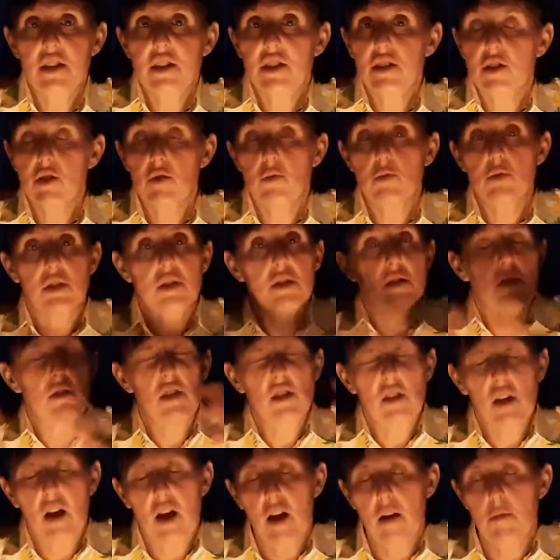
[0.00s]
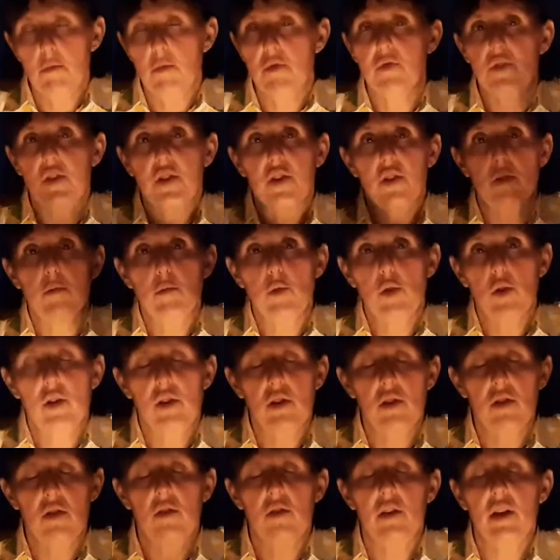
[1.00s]
Just was a time of
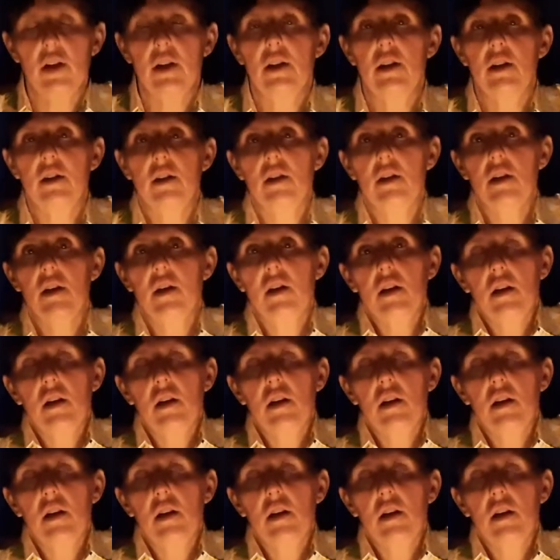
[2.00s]
turmoil and